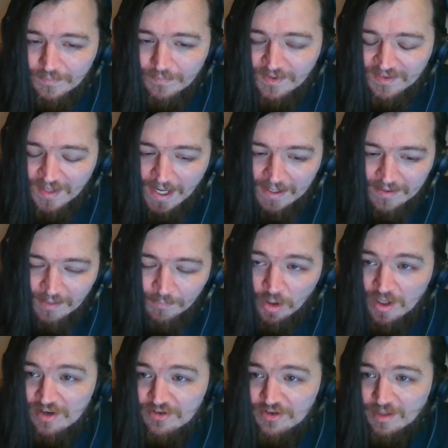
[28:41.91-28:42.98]
mistakes are
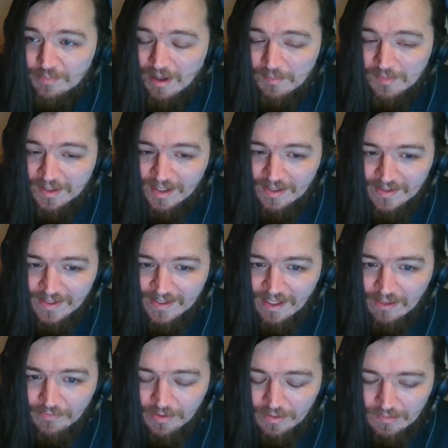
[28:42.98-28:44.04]
punished at Premier League
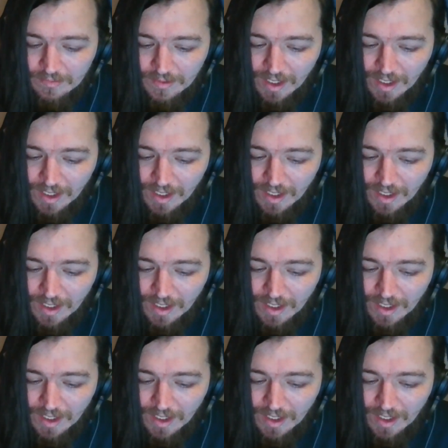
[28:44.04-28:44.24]
level.